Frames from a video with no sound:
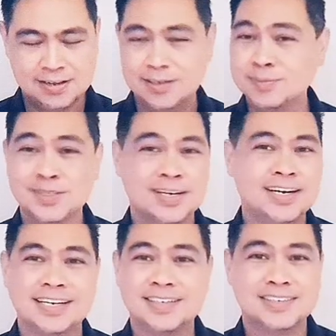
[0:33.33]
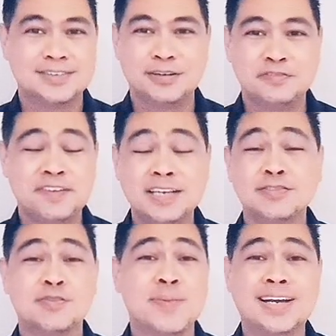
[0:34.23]
I'm sorry, fact
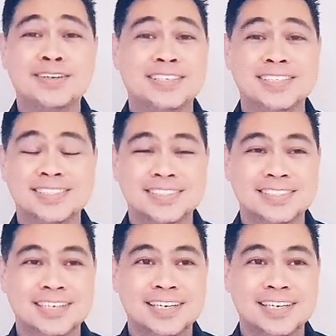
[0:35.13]
of the matter is,